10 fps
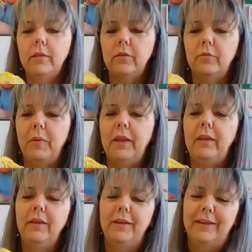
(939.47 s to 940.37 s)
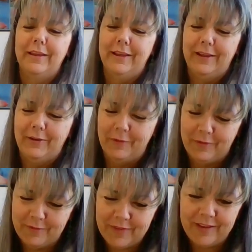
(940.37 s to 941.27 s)
there's my
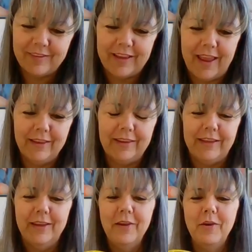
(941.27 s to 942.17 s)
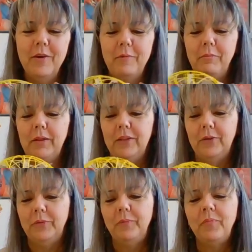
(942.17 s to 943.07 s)
scaly
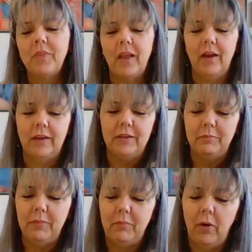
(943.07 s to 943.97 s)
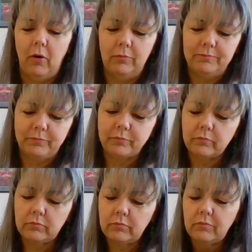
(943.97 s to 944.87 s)
balloon, my ball.
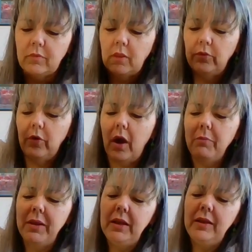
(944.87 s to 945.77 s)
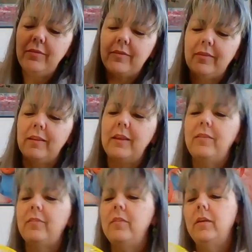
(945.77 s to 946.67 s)
So I mean,
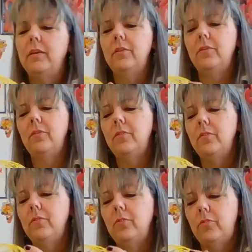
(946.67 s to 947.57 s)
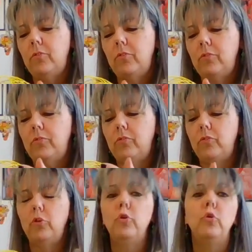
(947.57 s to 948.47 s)
it's not
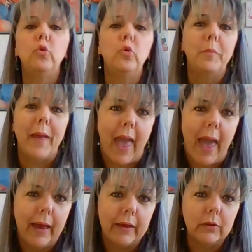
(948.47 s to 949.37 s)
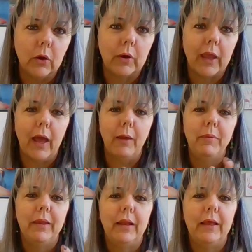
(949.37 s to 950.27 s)
too bad, okay?
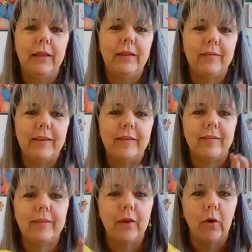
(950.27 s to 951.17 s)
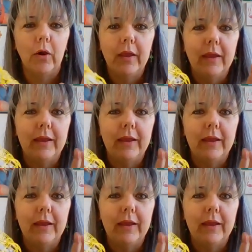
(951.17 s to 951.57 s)
I mean, at least it's still